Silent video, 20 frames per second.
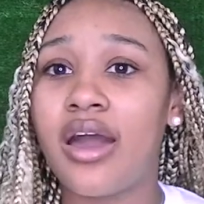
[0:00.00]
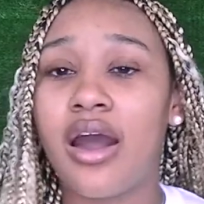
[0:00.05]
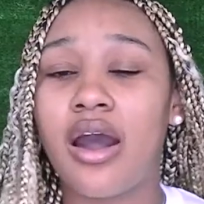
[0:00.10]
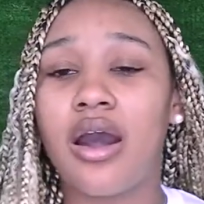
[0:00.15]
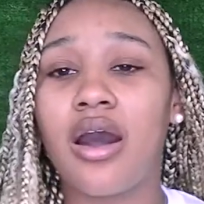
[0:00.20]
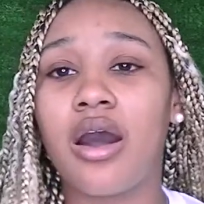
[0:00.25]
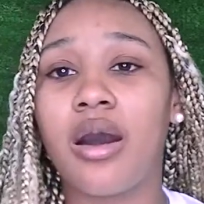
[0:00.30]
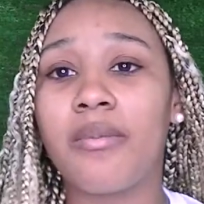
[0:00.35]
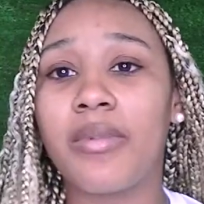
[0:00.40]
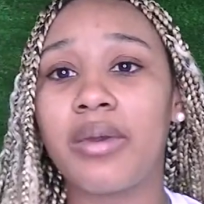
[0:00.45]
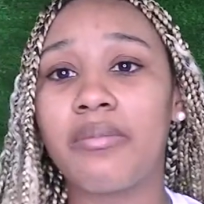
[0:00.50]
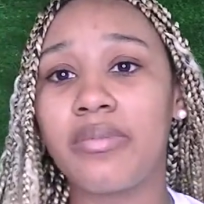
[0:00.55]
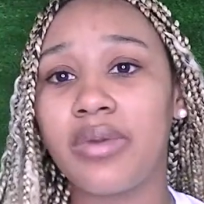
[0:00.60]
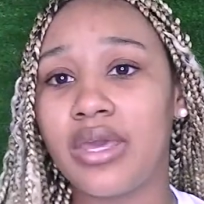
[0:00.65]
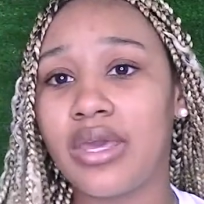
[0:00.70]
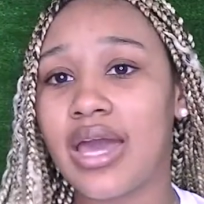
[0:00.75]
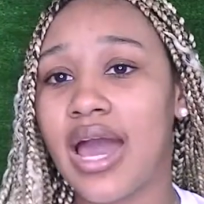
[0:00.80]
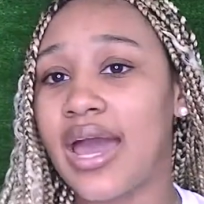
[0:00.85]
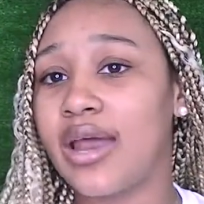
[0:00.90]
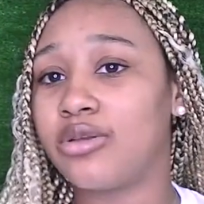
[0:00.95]
And
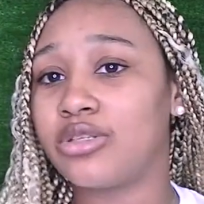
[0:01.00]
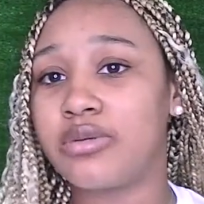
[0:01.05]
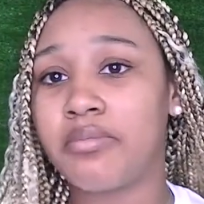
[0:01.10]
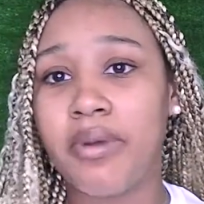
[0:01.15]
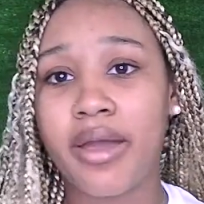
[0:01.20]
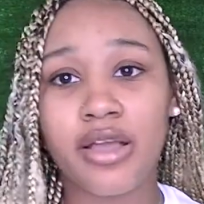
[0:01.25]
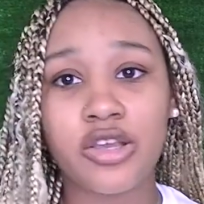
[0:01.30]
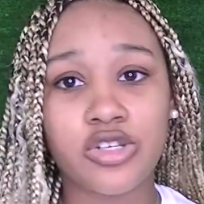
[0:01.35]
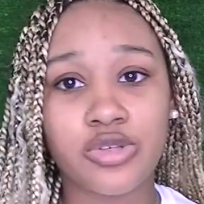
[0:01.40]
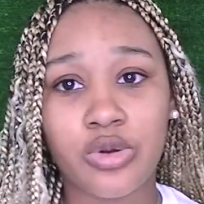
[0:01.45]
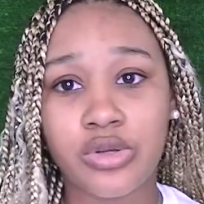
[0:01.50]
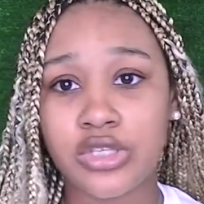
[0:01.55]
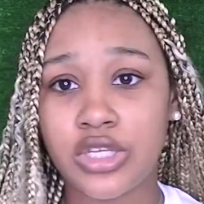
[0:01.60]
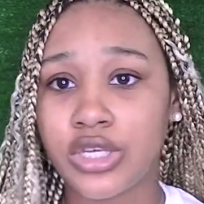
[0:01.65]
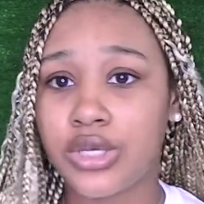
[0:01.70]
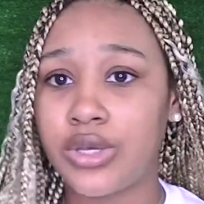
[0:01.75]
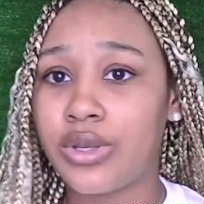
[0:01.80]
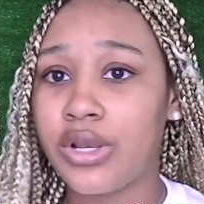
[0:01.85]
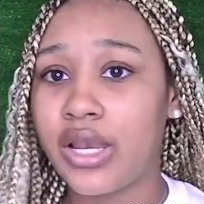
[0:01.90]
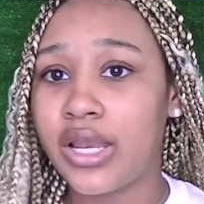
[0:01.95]
me, I had some back of shorts, a
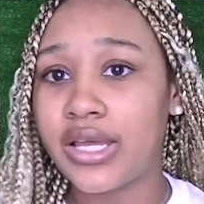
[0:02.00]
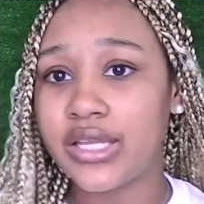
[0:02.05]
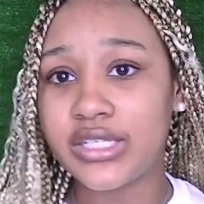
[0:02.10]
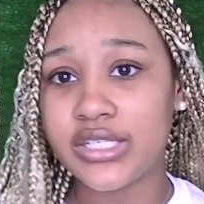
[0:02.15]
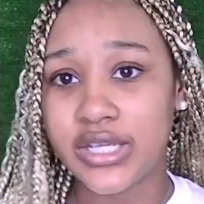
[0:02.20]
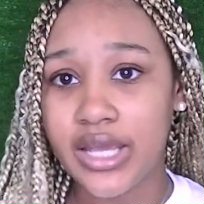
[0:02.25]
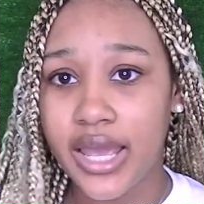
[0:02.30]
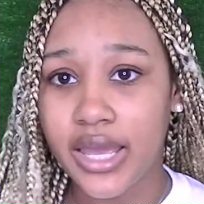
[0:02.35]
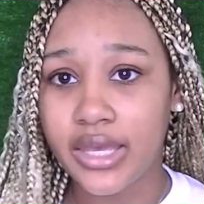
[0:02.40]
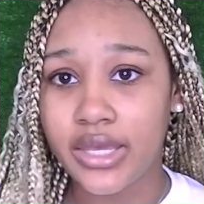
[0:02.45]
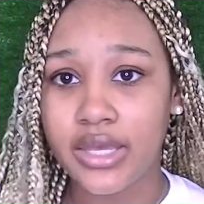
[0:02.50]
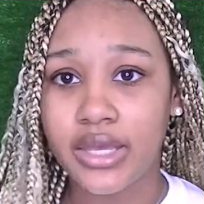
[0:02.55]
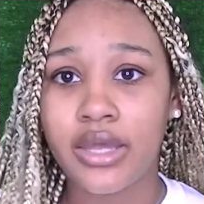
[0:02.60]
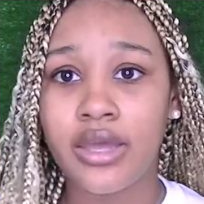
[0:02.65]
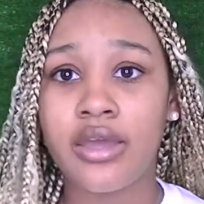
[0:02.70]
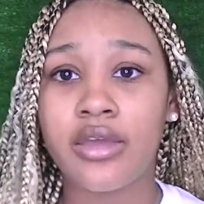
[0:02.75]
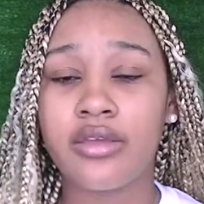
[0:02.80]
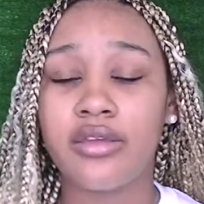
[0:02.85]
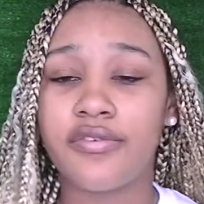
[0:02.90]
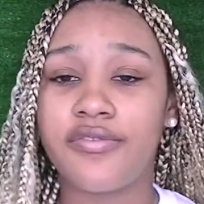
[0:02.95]
cute leather jacket.
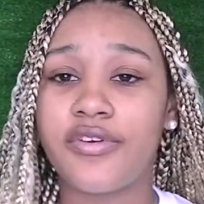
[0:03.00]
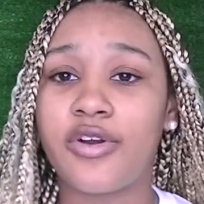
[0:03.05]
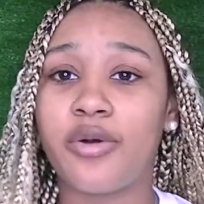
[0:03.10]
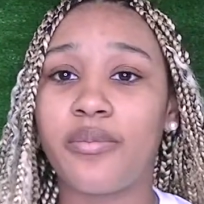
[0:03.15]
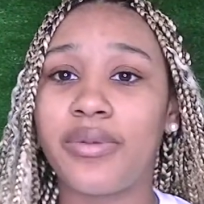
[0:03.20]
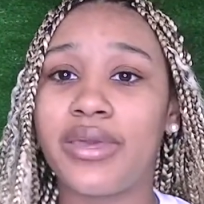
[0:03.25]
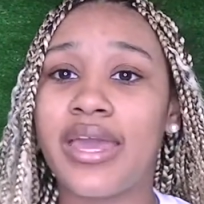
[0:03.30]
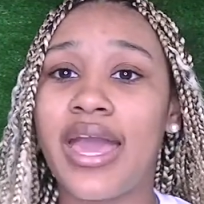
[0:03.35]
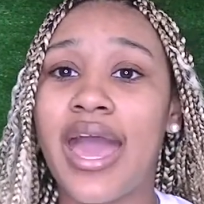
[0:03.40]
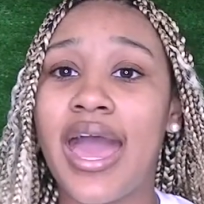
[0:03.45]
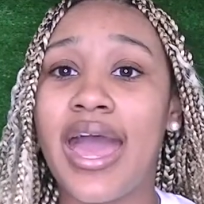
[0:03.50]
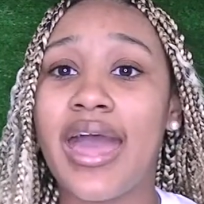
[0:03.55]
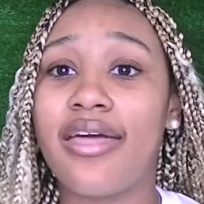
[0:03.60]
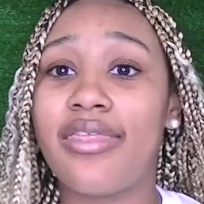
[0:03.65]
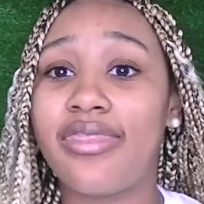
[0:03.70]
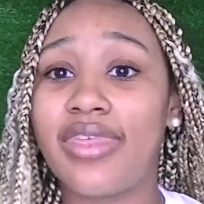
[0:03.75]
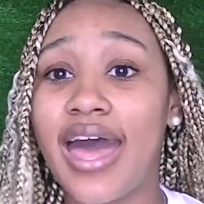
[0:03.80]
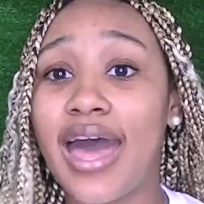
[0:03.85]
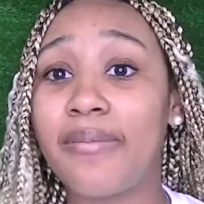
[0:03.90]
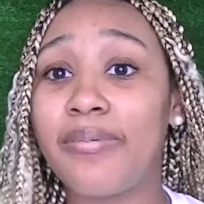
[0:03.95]
You feel me?
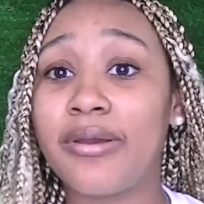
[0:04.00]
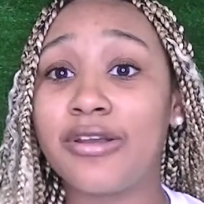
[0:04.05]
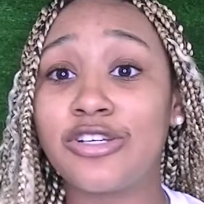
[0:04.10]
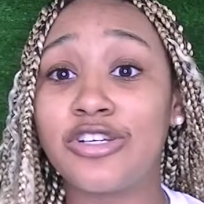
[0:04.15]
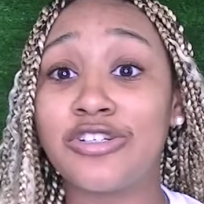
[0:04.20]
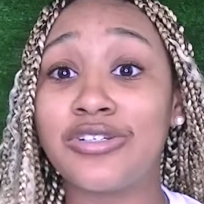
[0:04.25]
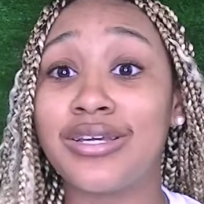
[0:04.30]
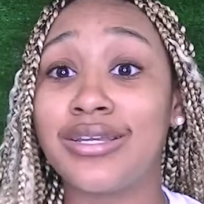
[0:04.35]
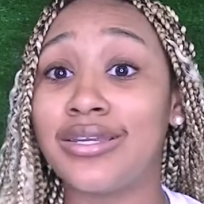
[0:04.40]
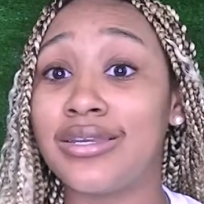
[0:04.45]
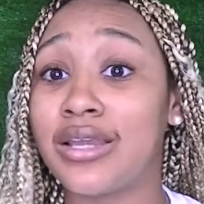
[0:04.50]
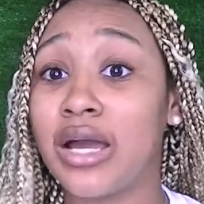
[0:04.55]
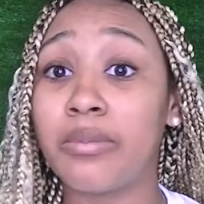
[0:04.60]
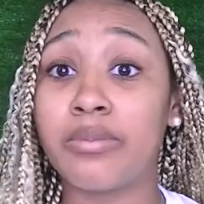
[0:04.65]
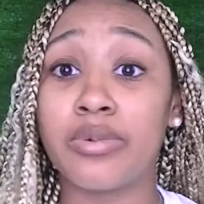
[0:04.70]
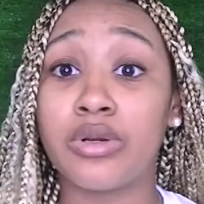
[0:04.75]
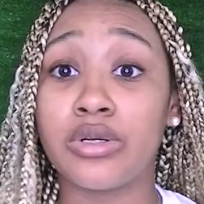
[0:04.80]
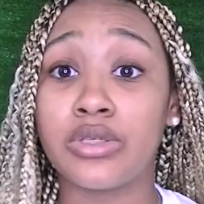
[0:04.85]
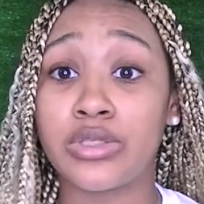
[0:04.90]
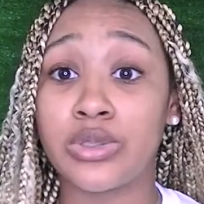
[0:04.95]
And that picture did
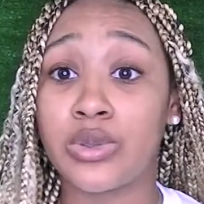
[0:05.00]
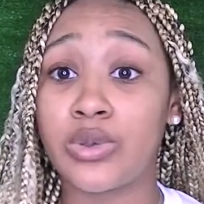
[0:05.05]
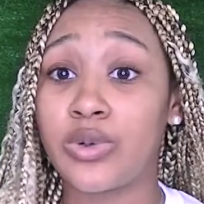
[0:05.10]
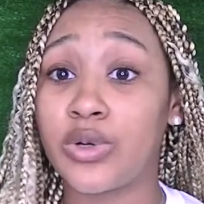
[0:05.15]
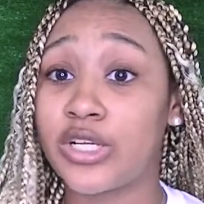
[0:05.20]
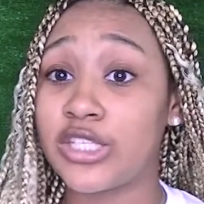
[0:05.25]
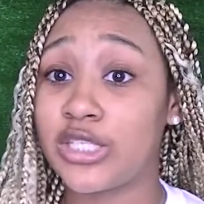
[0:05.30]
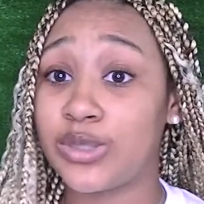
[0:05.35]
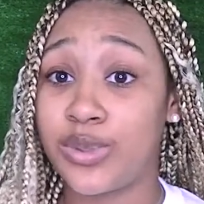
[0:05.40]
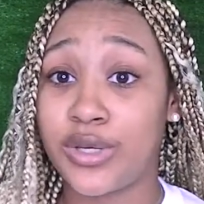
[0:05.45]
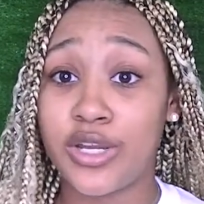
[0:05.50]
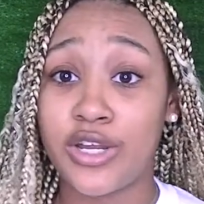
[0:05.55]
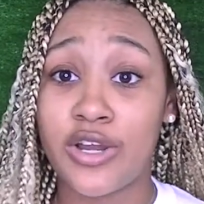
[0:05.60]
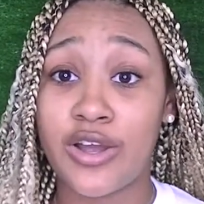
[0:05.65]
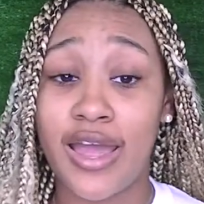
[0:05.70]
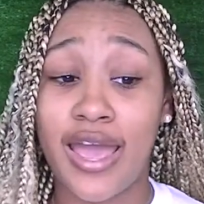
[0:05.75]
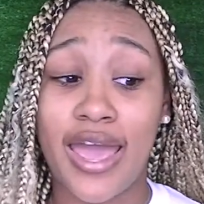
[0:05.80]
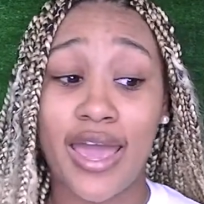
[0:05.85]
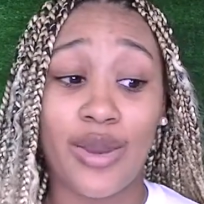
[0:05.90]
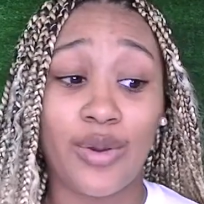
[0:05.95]
numbers on
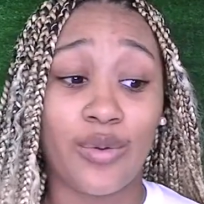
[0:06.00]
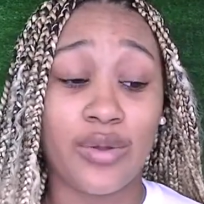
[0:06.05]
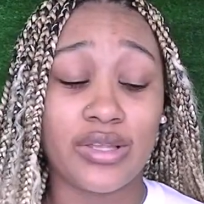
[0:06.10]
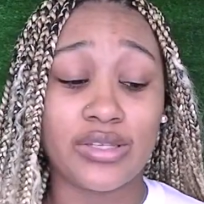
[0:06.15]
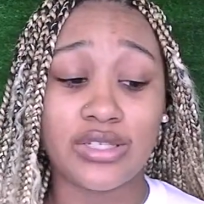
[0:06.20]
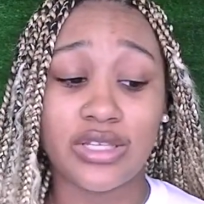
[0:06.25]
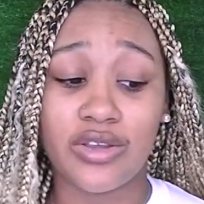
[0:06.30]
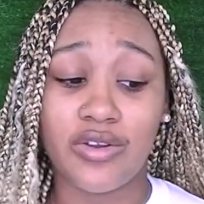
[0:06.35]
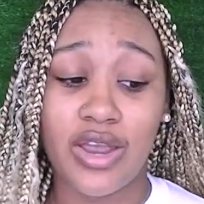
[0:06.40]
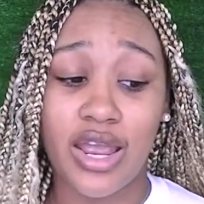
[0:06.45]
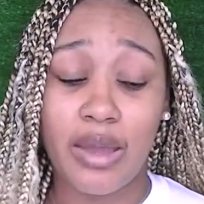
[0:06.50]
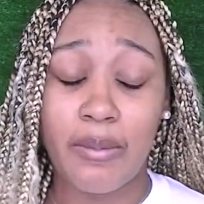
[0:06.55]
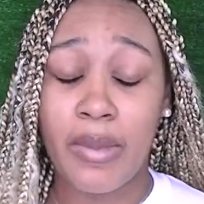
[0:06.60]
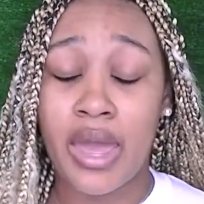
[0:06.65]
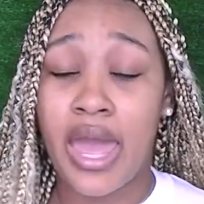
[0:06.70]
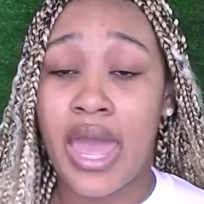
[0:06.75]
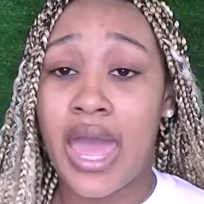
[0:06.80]
Twitter and on Instagram.